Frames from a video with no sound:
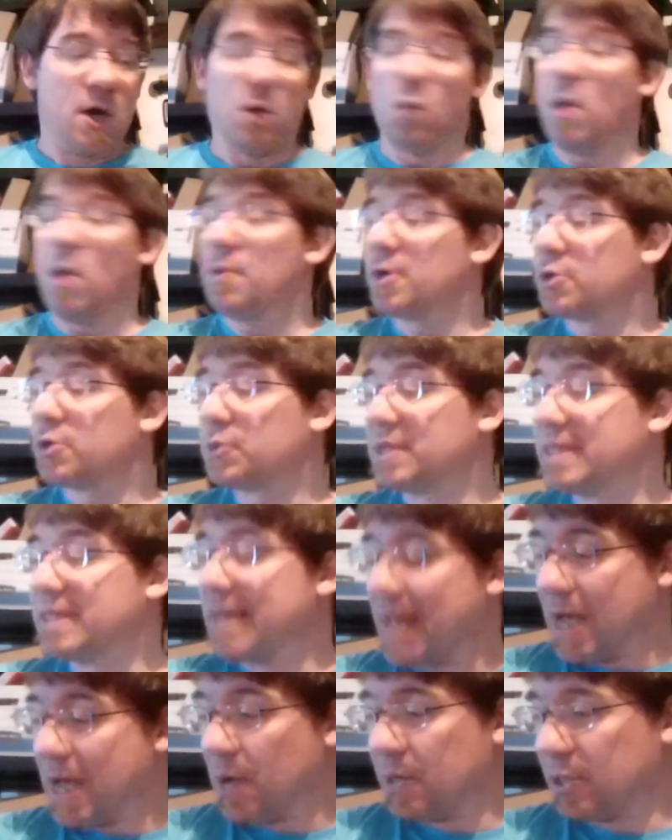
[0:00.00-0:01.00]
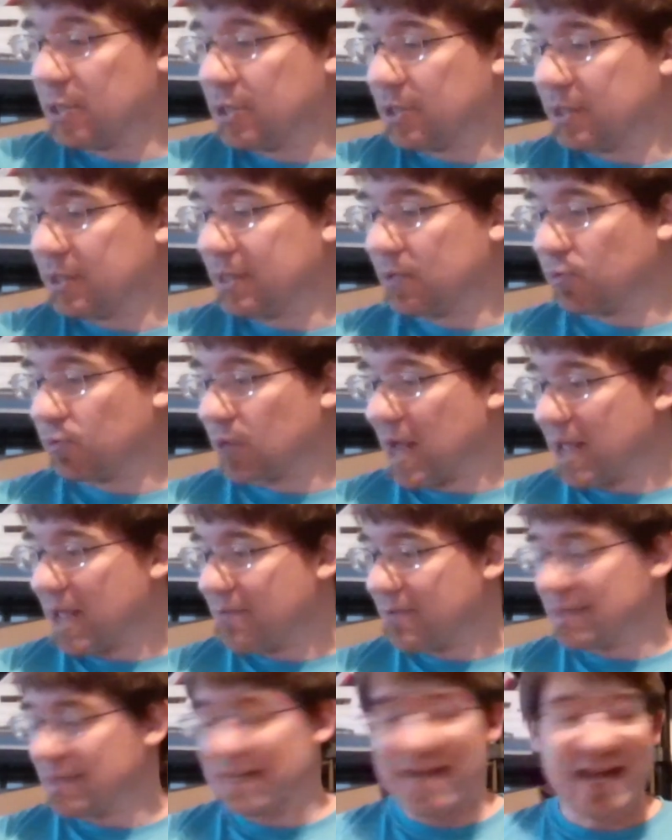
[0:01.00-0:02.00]
what we are doing now, we are currently
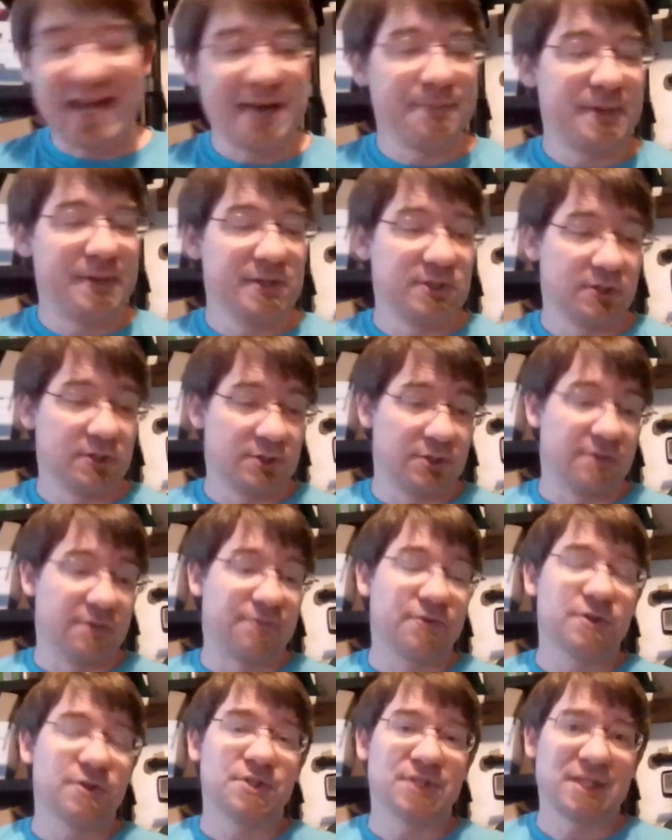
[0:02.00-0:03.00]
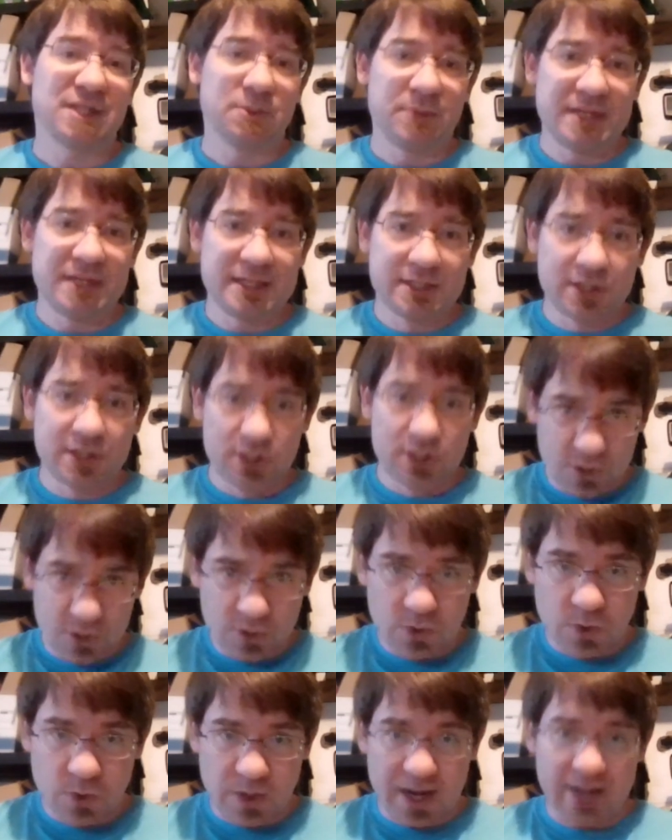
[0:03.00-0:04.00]
arriving at Basioton. The first thing we need to
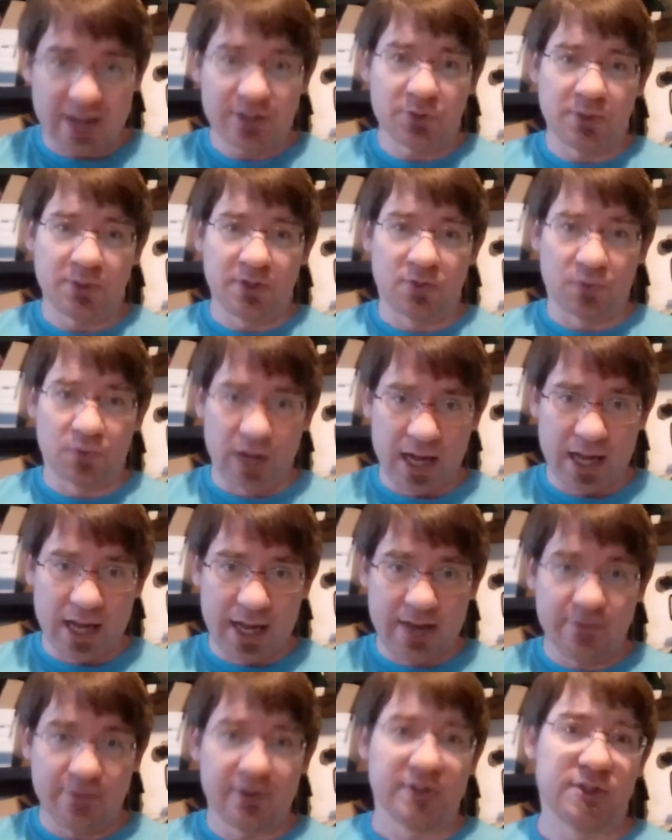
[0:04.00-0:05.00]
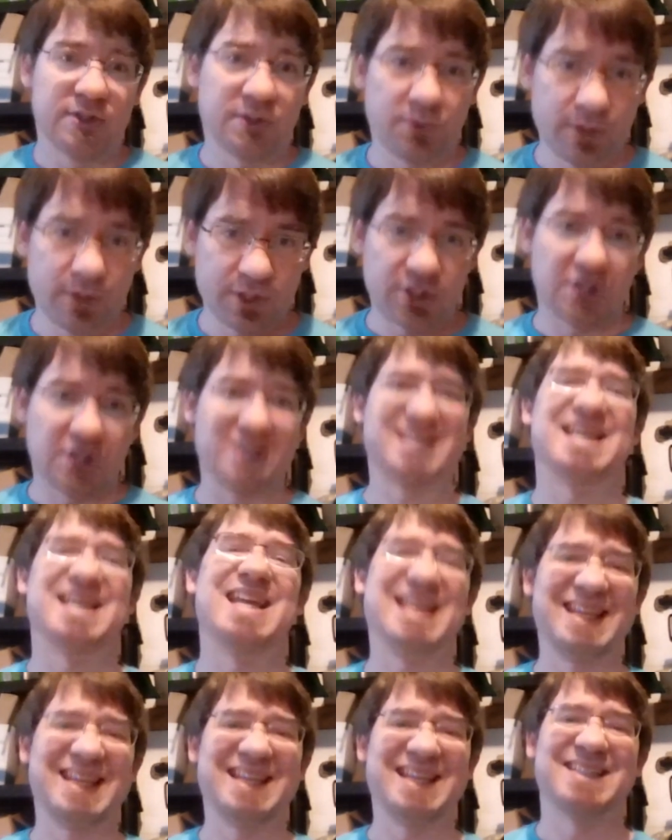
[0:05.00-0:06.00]
do as we arrive is they're going to start
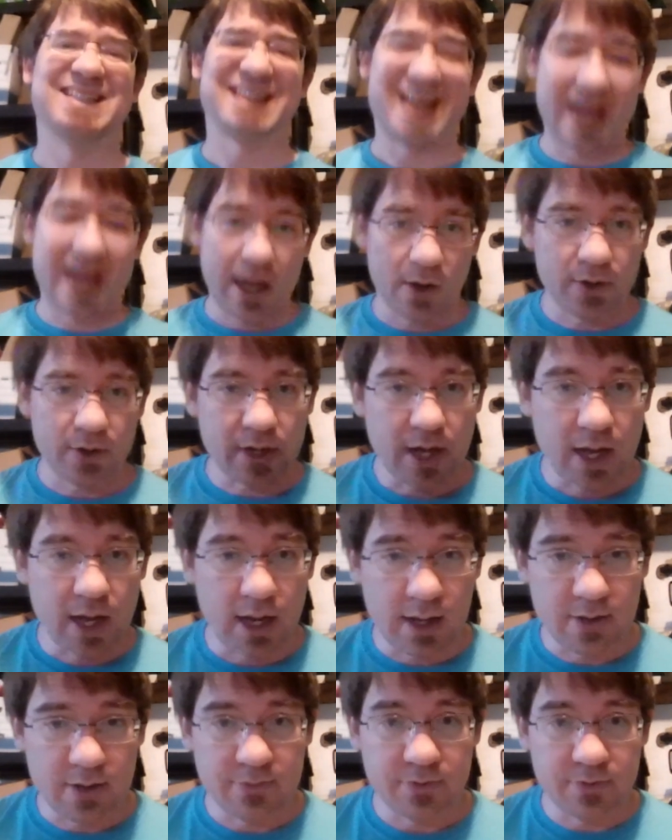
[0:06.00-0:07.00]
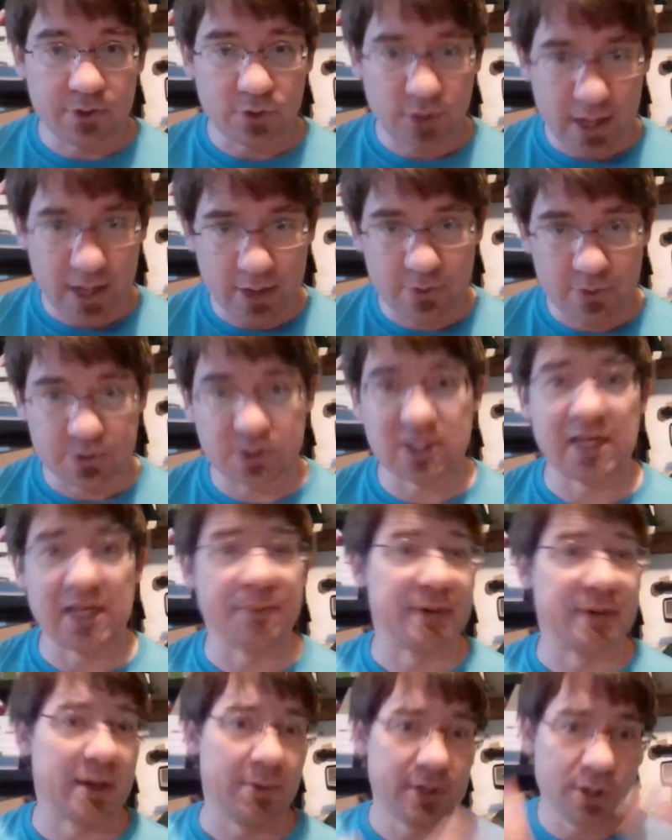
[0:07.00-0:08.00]
taking us out of
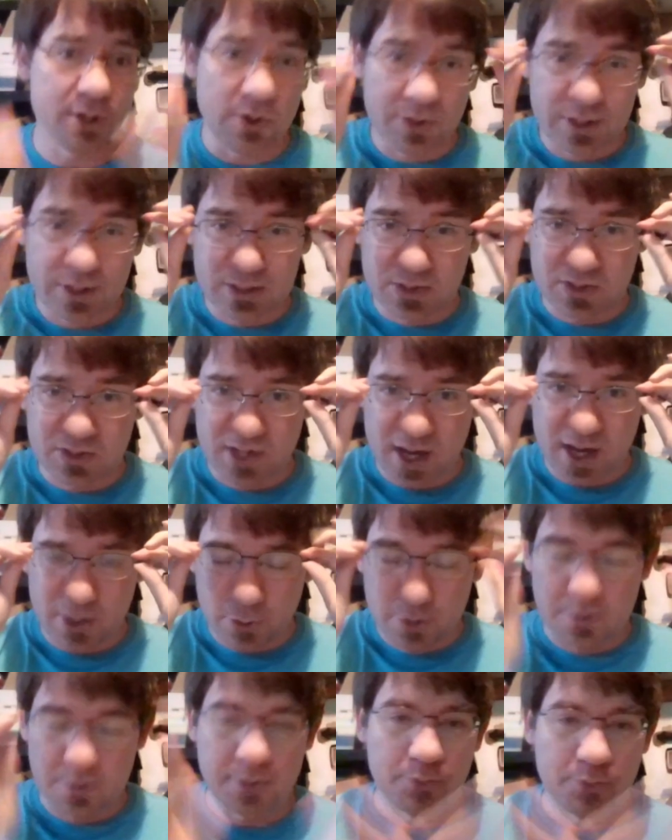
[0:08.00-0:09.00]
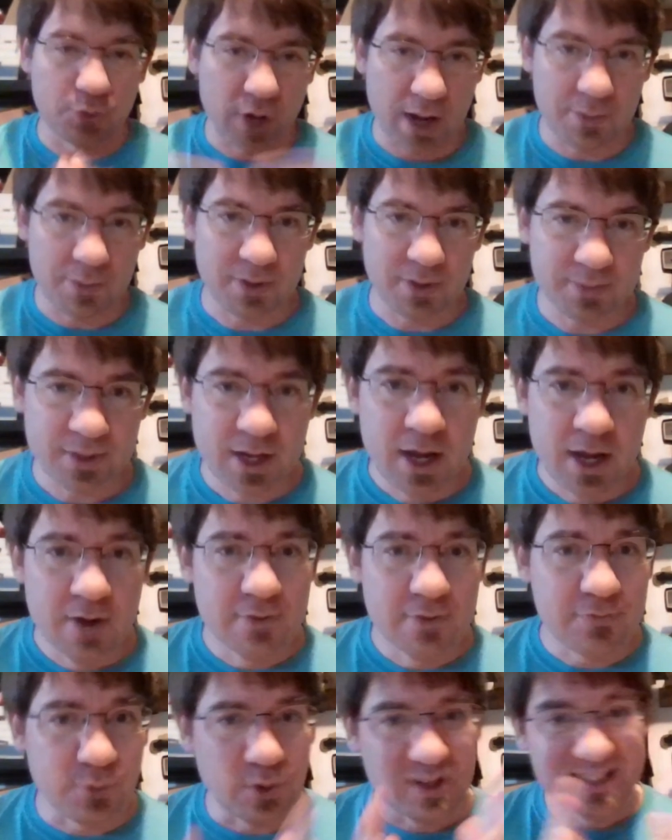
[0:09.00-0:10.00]
cryosleep. Now we know that this is not going to be a problem
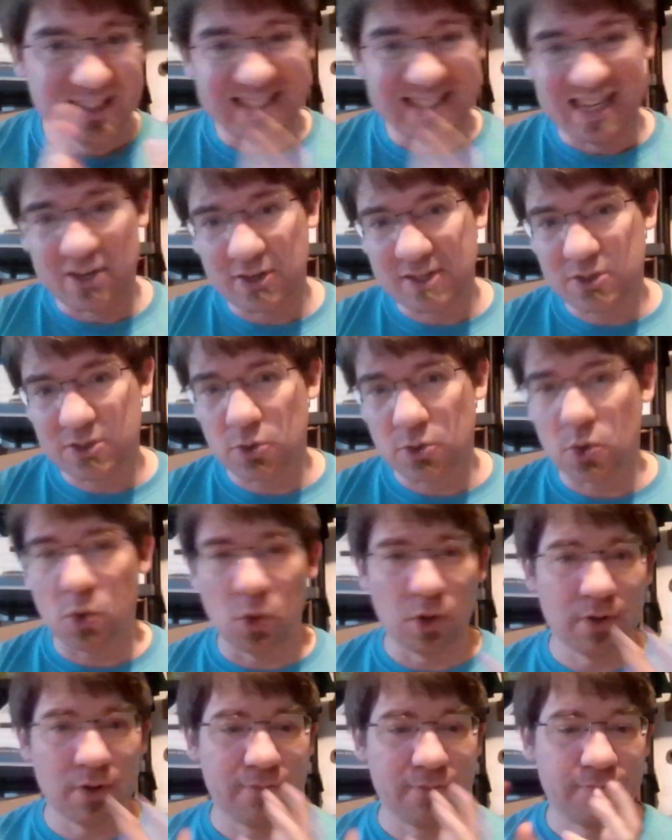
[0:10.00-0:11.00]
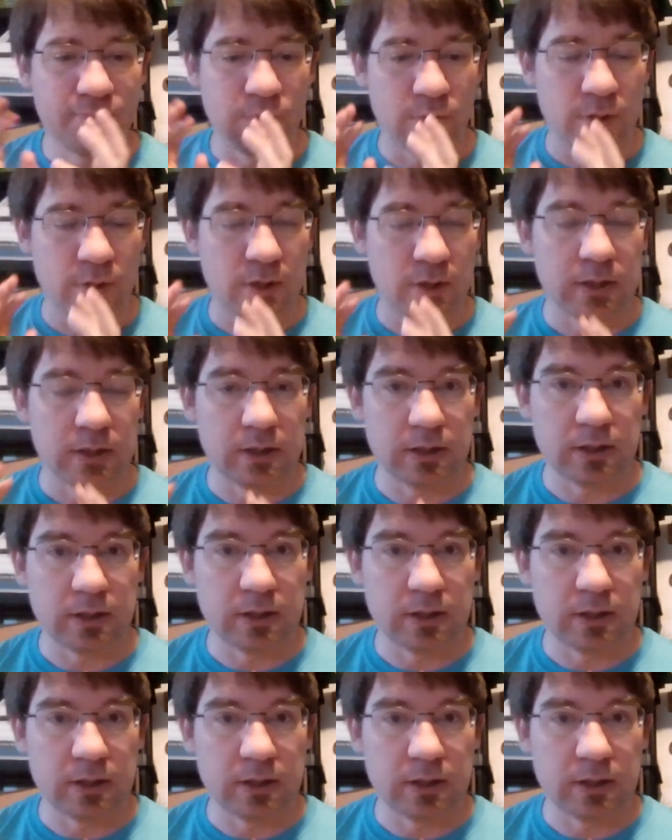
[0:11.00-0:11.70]
for Garrett or for